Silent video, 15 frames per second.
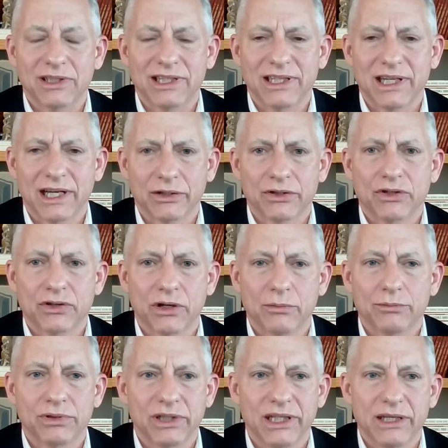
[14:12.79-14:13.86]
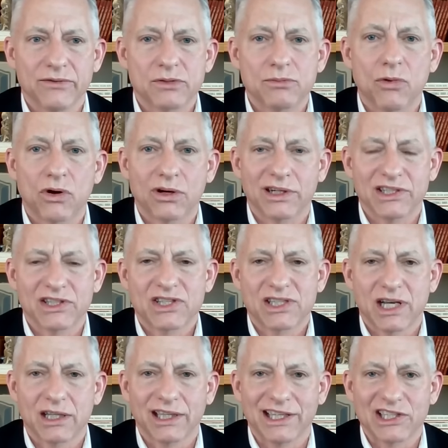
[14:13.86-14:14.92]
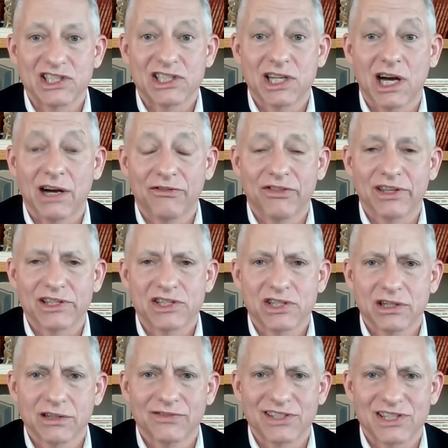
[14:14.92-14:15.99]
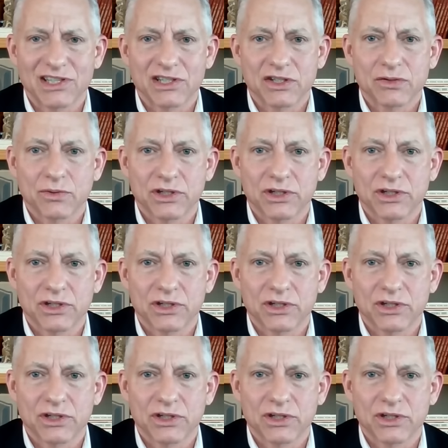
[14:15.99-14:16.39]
And Donald Trump believes more in selling stuff than services,